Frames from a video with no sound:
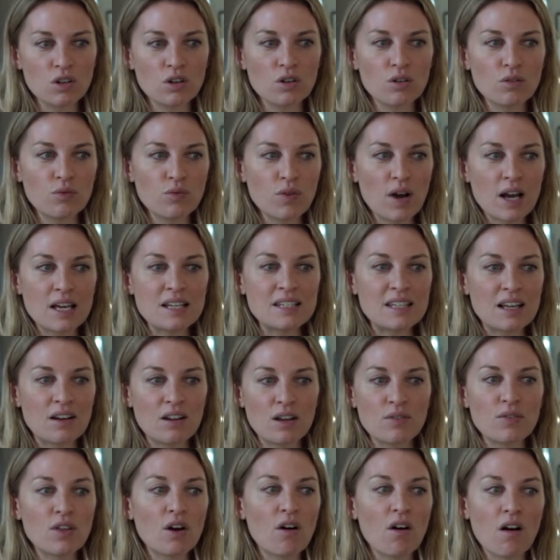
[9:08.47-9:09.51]

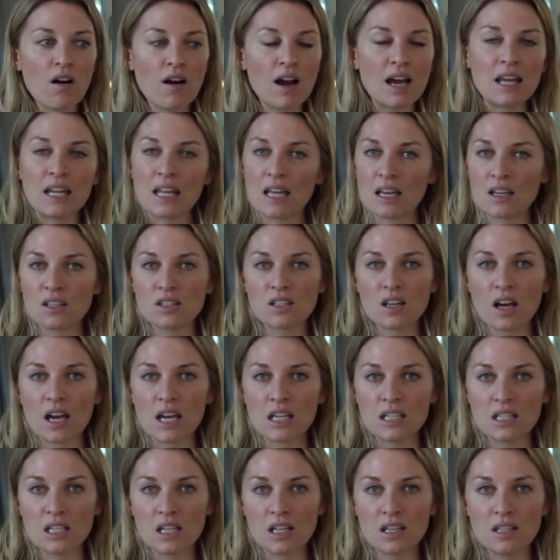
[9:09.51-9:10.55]
if there are any
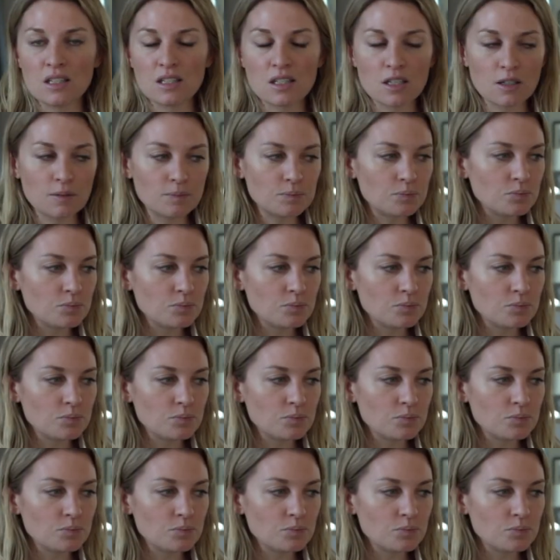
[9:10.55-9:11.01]
anxieties